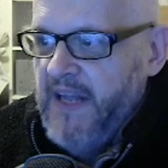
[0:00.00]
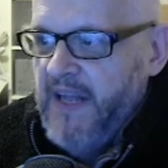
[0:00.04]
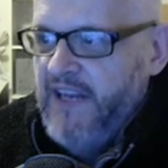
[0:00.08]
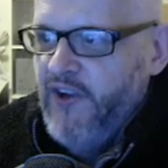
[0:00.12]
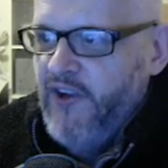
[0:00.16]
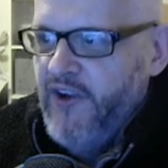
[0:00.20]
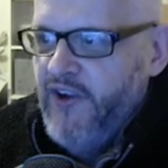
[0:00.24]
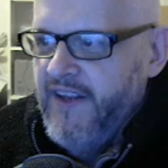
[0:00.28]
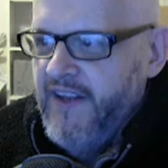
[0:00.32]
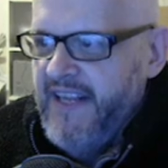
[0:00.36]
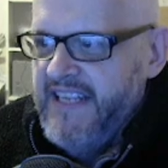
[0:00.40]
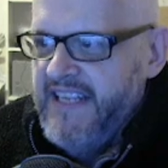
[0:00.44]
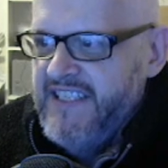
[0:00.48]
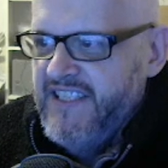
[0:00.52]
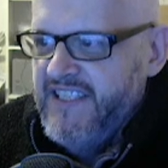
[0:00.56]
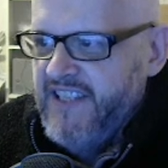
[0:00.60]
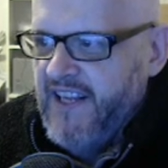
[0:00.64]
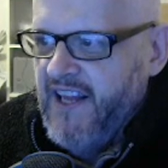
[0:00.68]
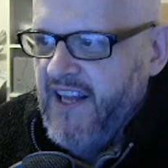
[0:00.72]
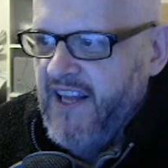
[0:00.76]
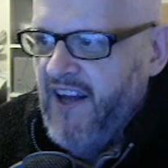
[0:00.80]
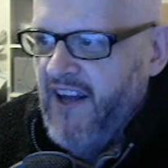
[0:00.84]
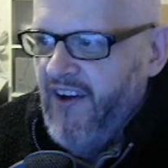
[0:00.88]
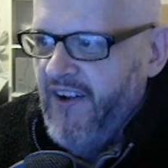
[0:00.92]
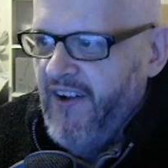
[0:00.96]
And look at this, there's
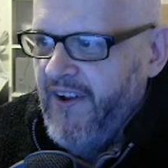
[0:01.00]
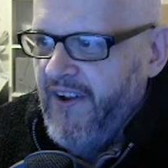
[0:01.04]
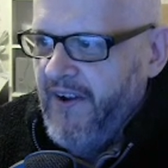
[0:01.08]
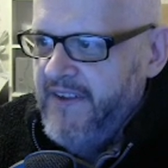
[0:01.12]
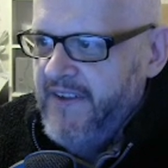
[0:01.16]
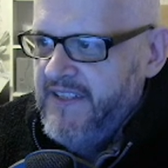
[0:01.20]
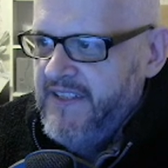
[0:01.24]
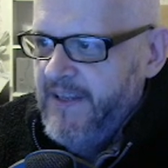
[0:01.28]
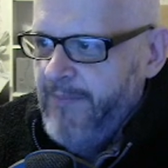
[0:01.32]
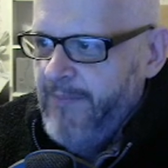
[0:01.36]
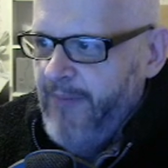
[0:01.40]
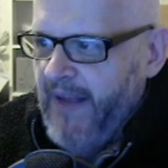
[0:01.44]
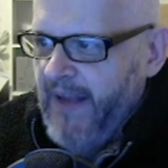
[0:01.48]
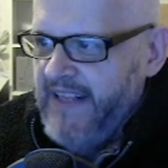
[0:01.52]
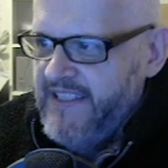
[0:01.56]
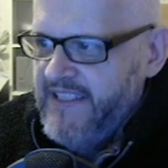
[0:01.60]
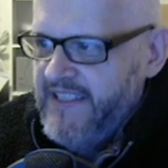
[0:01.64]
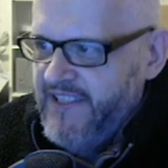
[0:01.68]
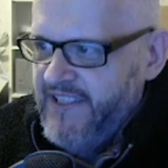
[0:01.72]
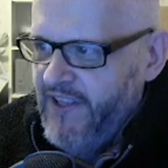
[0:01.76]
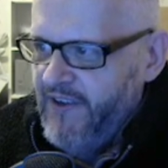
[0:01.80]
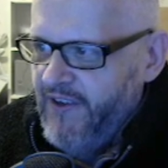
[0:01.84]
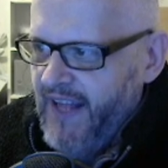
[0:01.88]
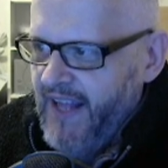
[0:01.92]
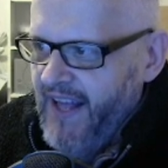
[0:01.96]
a car going to the
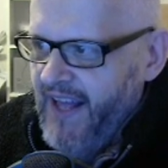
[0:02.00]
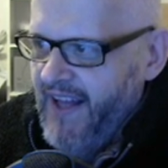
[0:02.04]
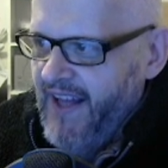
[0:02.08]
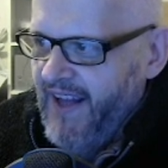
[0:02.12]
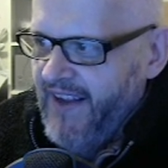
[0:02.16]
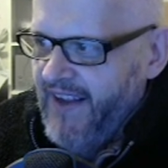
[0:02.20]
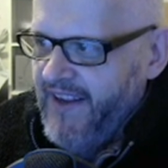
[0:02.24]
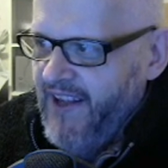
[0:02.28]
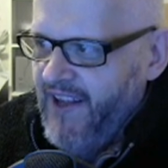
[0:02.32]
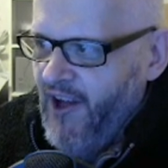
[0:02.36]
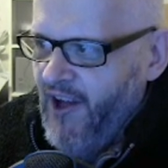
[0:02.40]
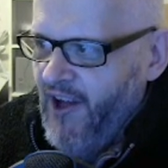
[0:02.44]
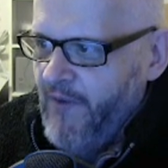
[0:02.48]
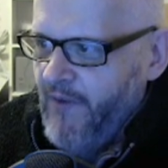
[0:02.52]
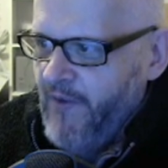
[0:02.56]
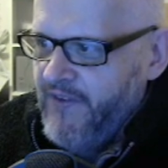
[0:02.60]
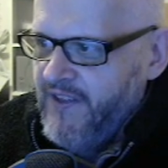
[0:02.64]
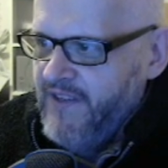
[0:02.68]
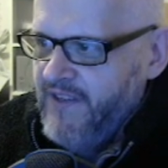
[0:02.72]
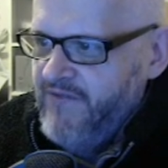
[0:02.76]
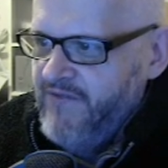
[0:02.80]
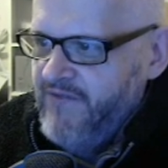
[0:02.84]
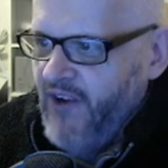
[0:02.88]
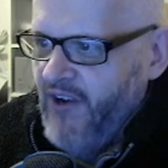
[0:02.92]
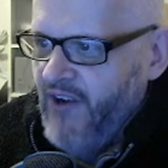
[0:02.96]
pits. Look, a car off
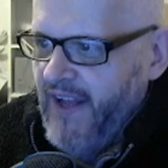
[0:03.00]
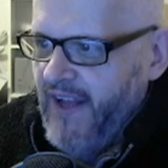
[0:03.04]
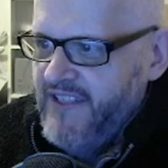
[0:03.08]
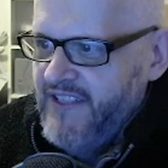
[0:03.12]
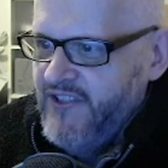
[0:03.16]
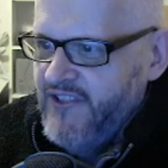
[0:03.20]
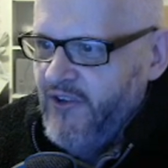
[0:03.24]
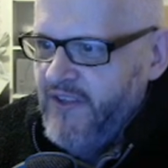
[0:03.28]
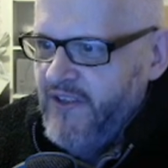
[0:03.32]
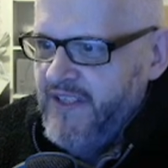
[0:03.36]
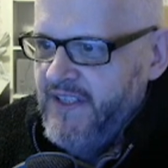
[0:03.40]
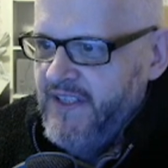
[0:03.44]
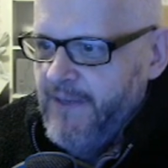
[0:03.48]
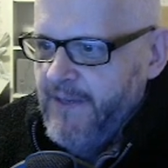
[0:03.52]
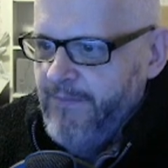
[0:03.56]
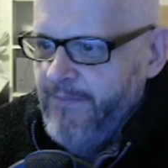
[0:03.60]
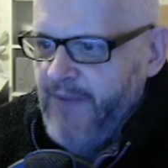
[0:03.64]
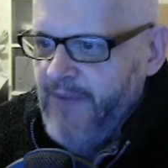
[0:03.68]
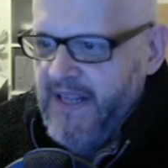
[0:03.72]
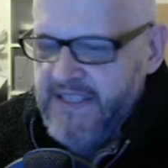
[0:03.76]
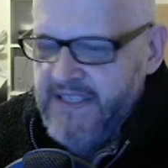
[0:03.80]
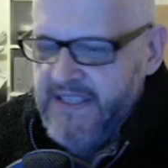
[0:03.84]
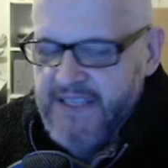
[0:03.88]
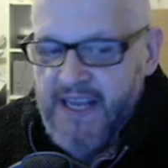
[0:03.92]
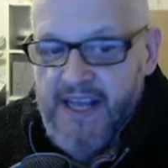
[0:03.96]
to the right has gone into the
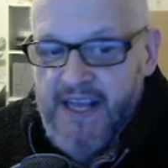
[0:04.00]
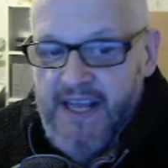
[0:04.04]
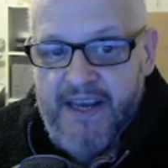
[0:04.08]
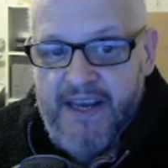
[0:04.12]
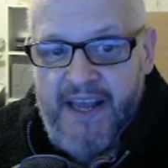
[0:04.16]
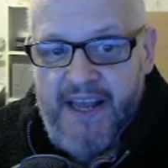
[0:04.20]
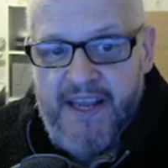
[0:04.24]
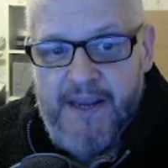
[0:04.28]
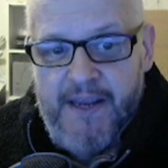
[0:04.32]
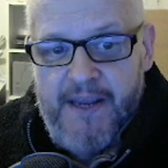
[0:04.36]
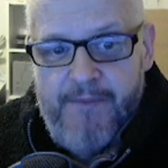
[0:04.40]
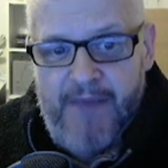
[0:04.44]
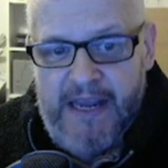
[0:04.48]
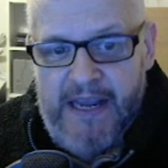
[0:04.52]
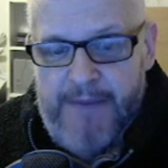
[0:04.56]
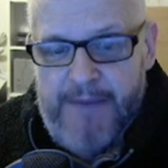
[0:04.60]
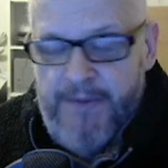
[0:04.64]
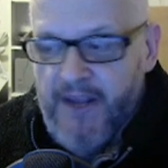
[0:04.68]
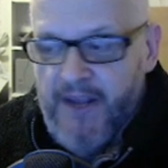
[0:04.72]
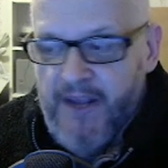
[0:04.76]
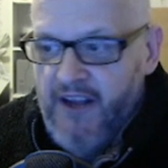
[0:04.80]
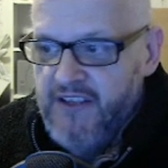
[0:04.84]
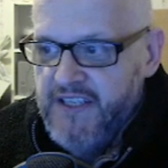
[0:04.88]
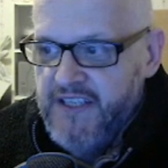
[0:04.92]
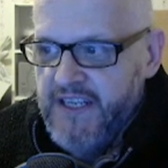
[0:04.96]
pits. Now you may
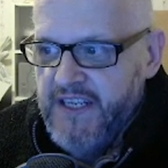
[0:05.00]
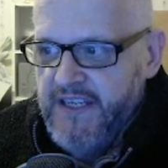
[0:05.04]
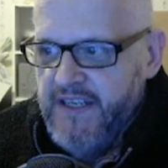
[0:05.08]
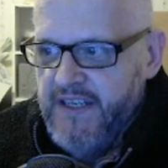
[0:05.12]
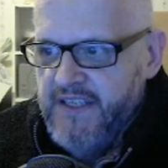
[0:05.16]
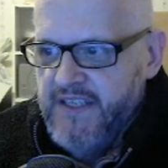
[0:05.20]
be asking